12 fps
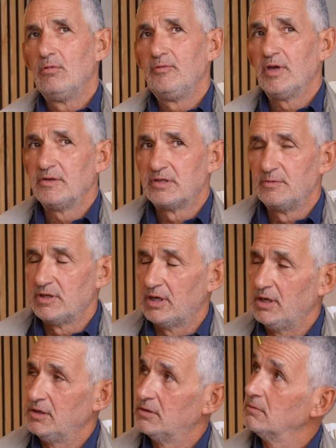We've done some
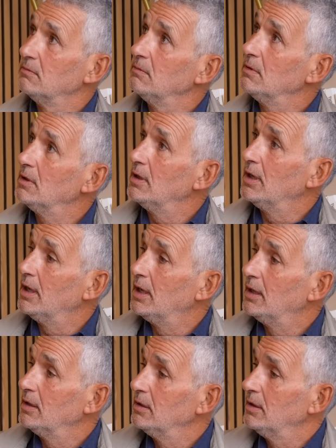studies
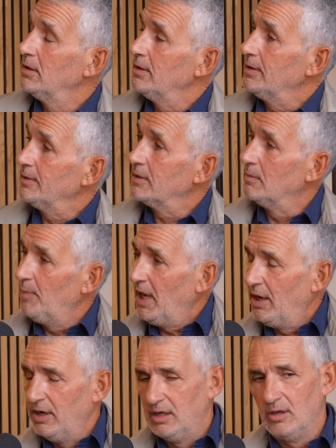uh,
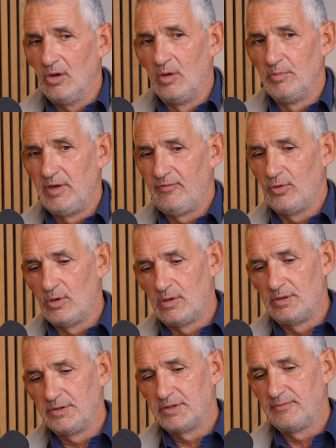comparing
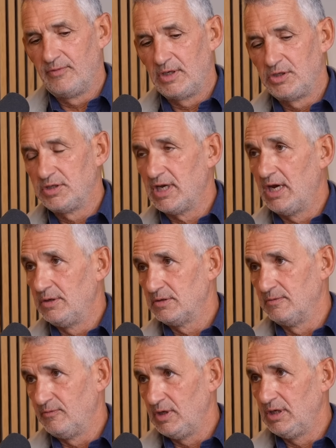omnivores,
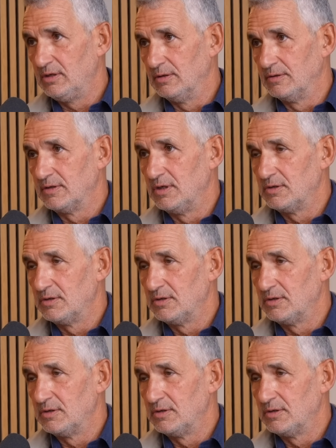vegetarians, and vegans.